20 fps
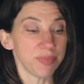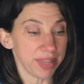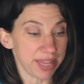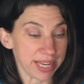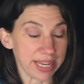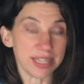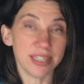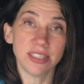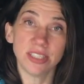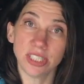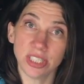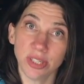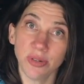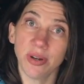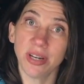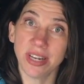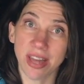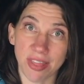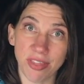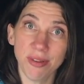into
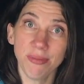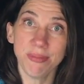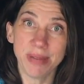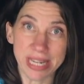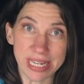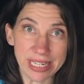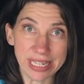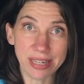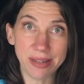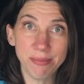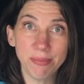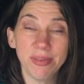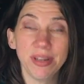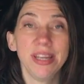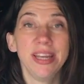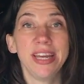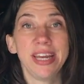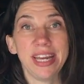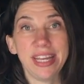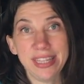another medium,
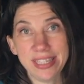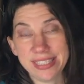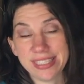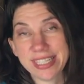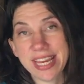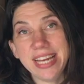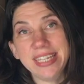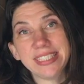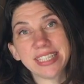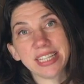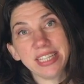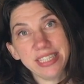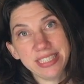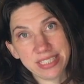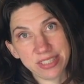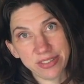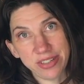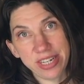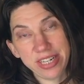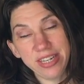in this case
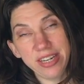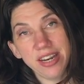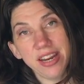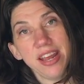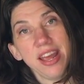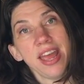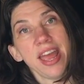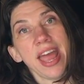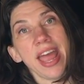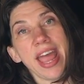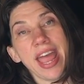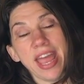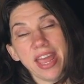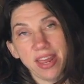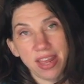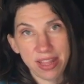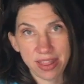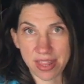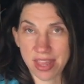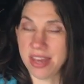glycerin,
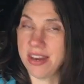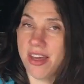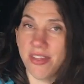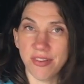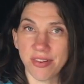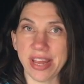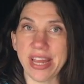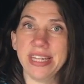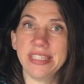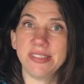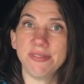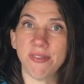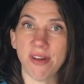in another case